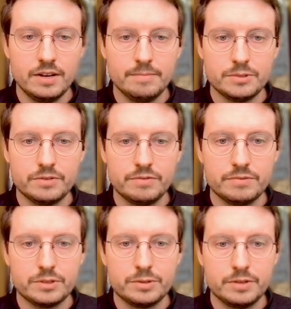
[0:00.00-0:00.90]
So
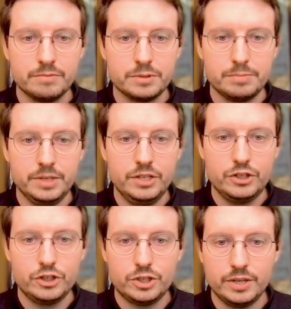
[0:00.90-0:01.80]
some
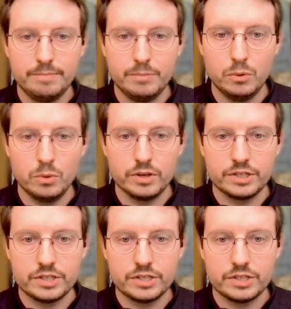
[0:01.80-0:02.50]
speech, import